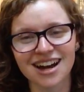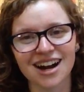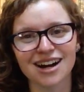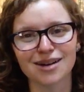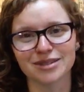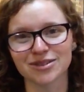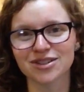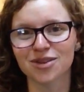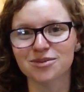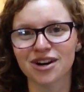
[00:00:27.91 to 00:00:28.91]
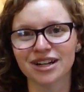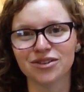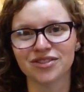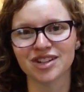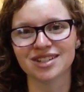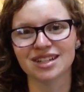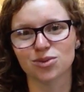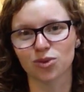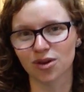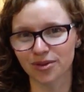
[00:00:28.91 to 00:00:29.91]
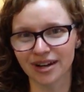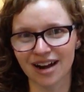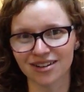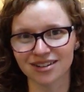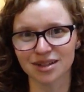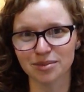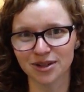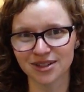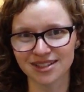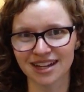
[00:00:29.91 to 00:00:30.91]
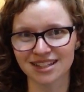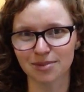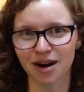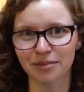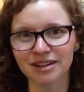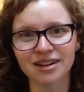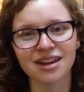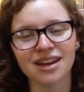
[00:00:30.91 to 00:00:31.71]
Um, so it's home to our university's world-renowned computer science department,